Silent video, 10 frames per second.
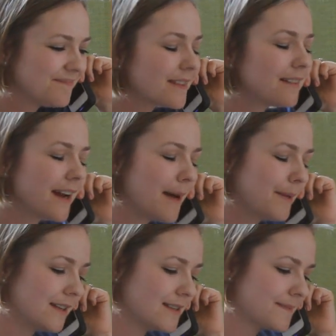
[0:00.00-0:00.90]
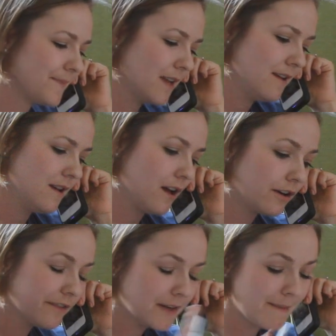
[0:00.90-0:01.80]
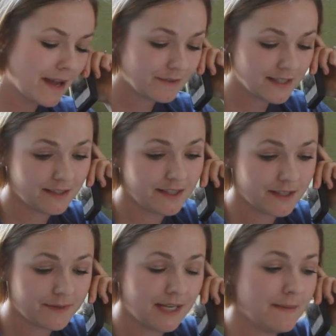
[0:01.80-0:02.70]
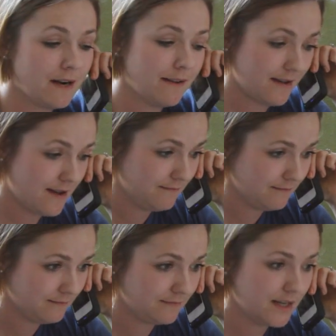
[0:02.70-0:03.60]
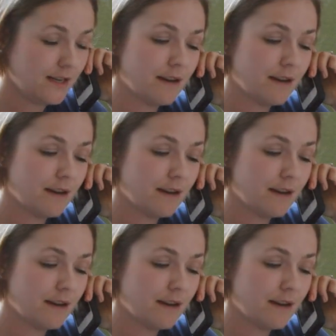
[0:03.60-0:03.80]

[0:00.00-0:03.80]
Alright, how about this? A girlfriend of mine recently just ran a marathon, right?